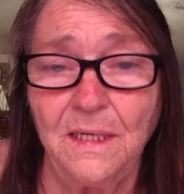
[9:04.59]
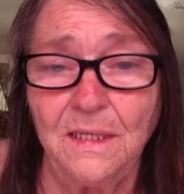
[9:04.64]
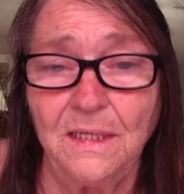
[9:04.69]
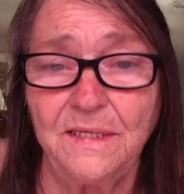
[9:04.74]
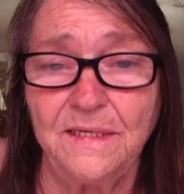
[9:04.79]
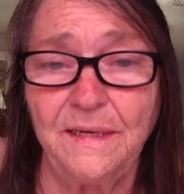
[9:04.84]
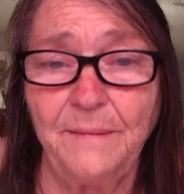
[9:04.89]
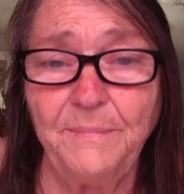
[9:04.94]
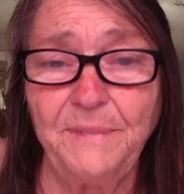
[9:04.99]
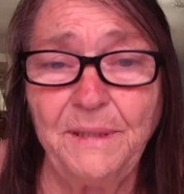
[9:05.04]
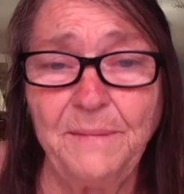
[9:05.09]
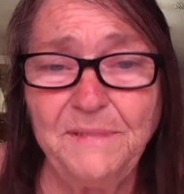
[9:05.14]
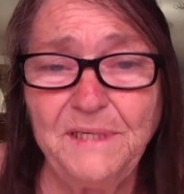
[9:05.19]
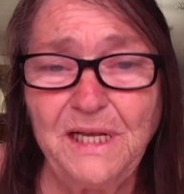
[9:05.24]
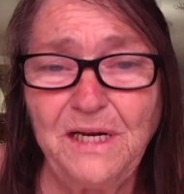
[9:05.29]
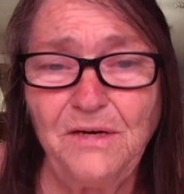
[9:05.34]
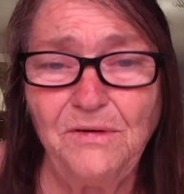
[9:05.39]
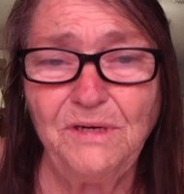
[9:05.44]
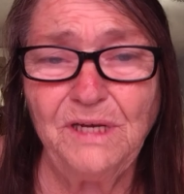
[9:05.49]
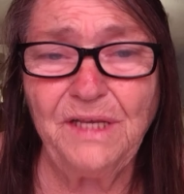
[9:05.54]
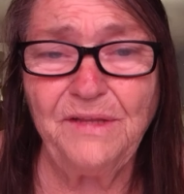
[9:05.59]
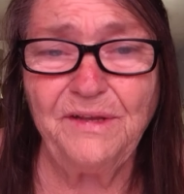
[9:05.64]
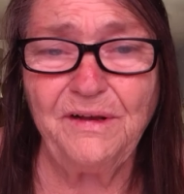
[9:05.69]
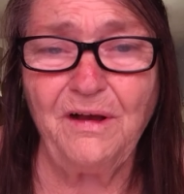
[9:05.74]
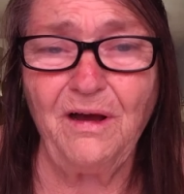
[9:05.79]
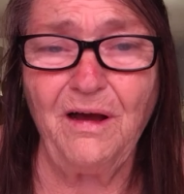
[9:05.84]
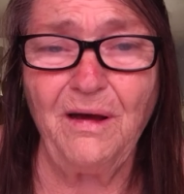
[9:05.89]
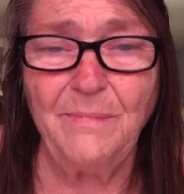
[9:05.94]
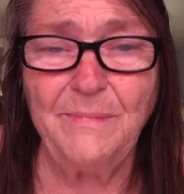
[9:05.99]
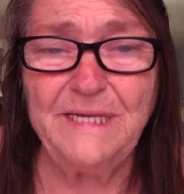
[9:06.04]
Sometimes I don't get the
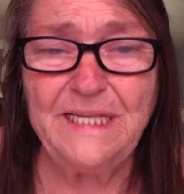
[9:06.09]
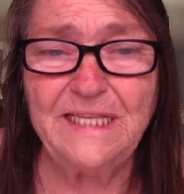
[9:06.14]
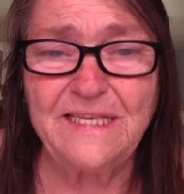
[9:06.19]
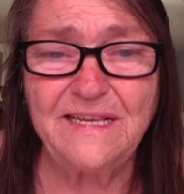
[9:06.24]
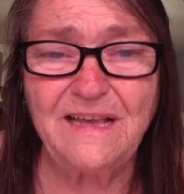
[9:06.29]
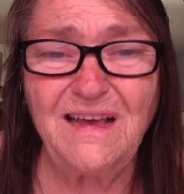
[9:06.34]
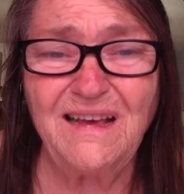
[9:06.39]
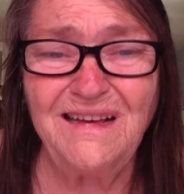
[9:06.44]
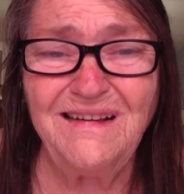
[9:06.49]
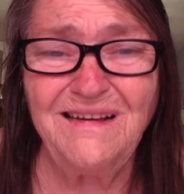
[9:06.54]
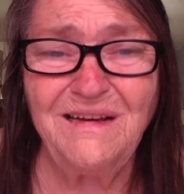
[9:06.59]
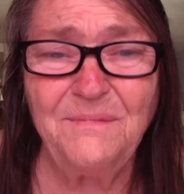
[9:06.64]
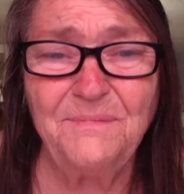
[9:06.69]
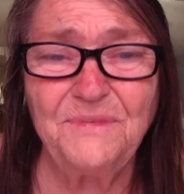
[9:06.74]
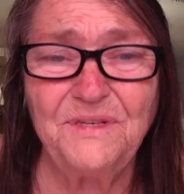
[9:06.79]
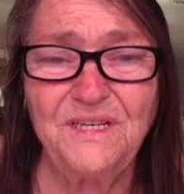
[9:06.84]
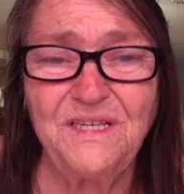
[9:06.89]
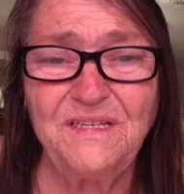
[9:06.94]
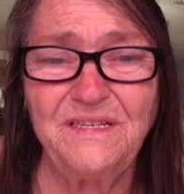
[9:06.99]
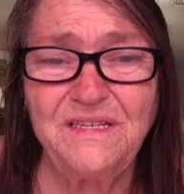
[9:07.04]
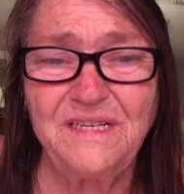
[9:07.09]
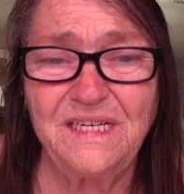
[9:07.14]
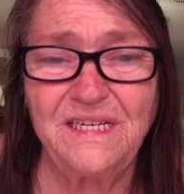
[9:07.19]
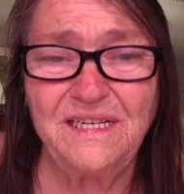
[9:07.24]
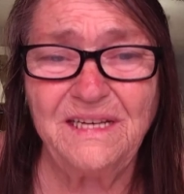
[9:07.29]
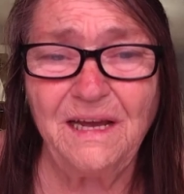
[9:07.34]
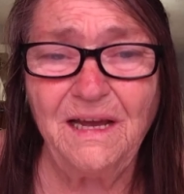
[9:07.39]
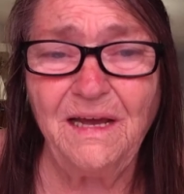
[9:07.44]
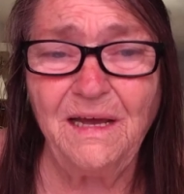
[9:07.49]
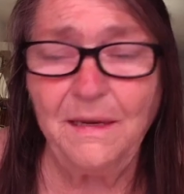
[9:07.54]
comments up just in
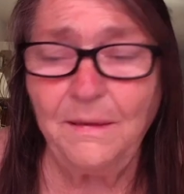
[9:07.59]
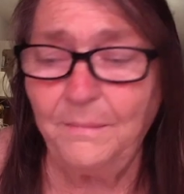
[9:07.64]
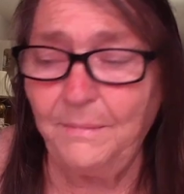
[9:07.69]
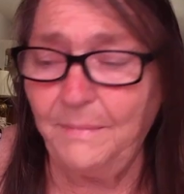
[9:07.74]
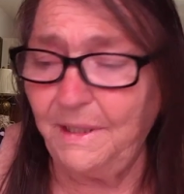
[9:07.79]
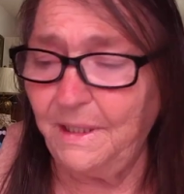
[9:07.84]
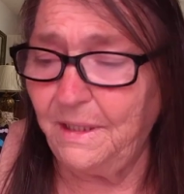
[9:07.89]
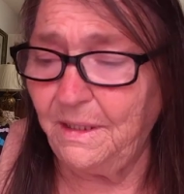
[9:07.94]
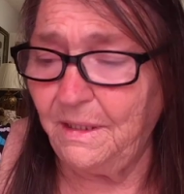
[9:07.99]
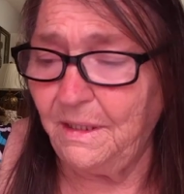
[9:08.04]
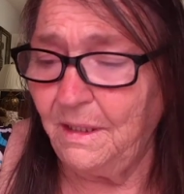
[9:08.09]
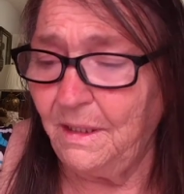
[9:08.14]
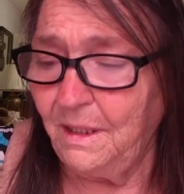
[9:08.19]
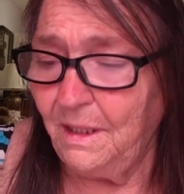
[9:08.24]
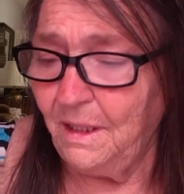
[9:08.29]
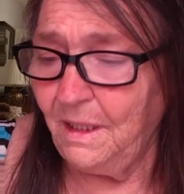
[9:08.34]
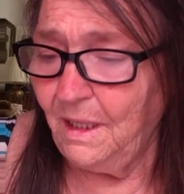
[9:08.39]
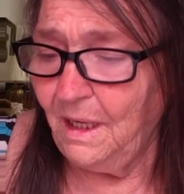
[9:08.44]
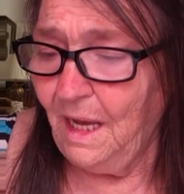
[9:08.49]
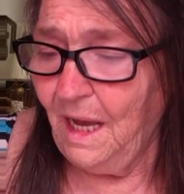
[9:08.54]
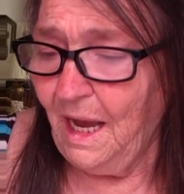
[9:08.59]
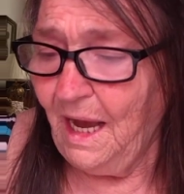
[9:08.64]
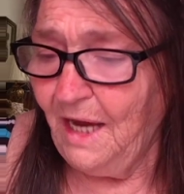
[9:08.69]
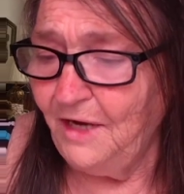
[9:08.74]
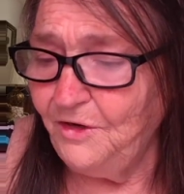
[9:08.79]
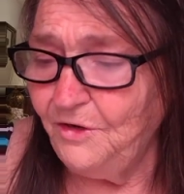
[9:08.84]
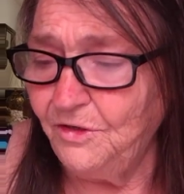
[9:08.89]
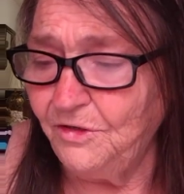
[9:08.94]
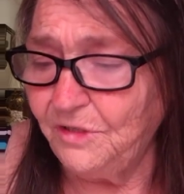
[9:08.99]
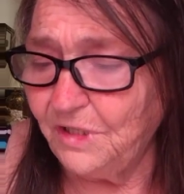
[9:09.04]
time, but I
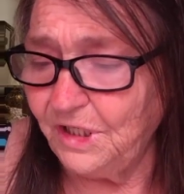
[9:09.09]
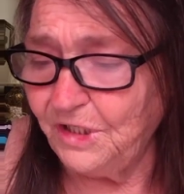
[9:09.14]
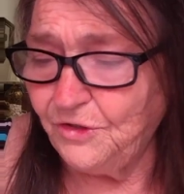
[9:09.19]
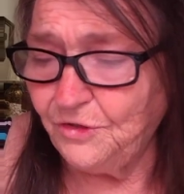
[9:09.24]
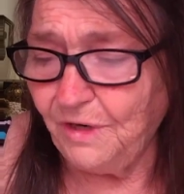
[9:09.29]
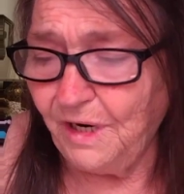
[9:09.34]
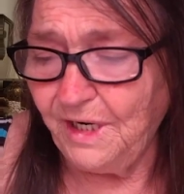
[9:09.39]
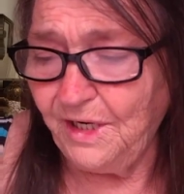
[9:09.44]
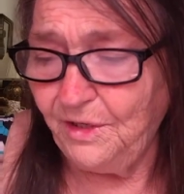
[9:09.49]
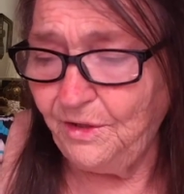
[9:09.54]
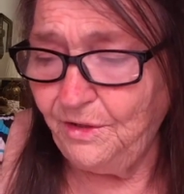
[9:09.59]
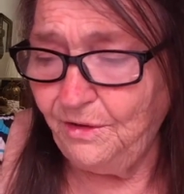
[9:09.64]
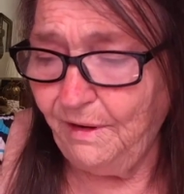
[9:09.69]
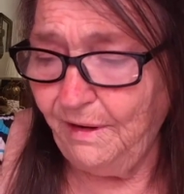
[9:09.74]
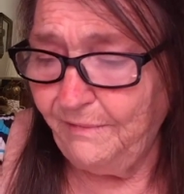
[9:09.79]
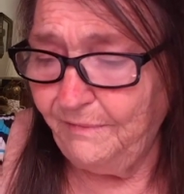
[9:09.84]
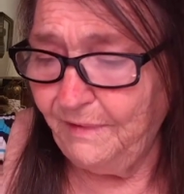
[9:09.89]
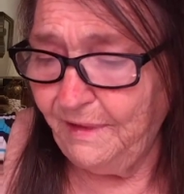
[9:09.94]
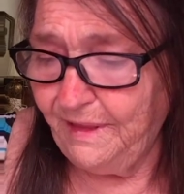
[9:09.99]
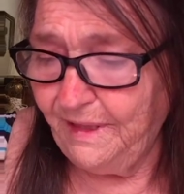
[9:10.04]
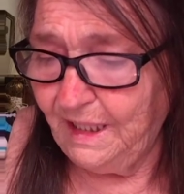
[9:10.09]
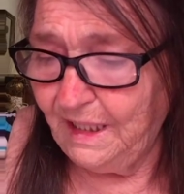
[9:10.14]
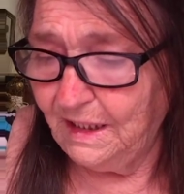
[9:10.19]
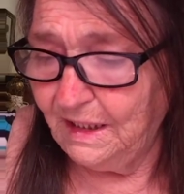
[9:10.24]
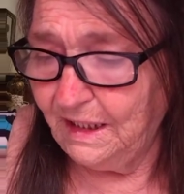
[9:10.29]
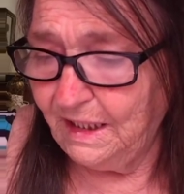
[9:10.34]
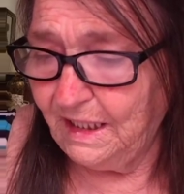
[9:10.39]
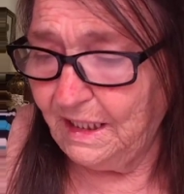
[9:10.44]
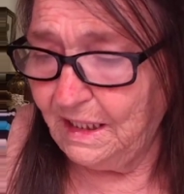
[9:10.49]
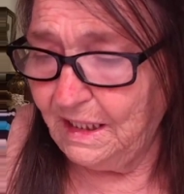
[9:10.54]
usually try to do everything
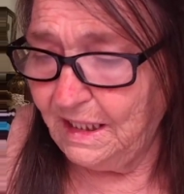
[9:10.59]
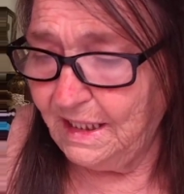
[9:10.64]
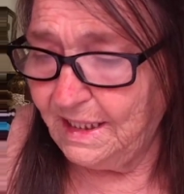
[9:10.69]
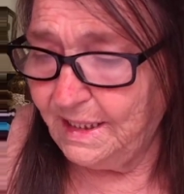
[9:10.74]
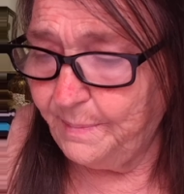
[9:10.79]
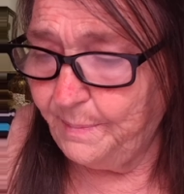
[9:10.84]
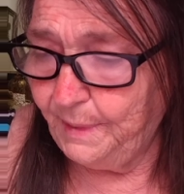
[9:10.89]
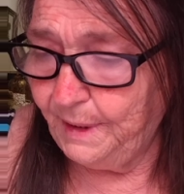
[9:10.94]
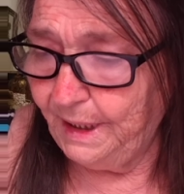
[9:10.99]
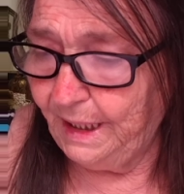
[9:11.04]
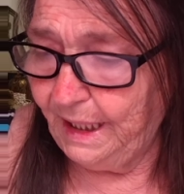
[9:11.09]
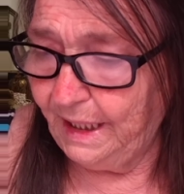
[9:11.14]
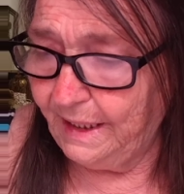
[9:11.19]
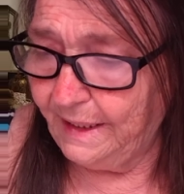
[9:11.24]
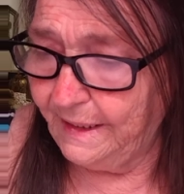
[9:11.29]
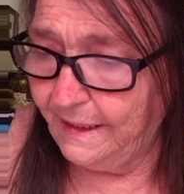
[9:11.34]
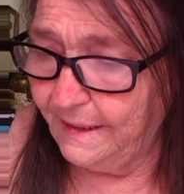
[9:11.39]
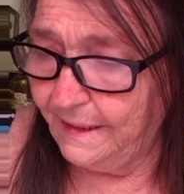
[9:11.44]
lickety-split.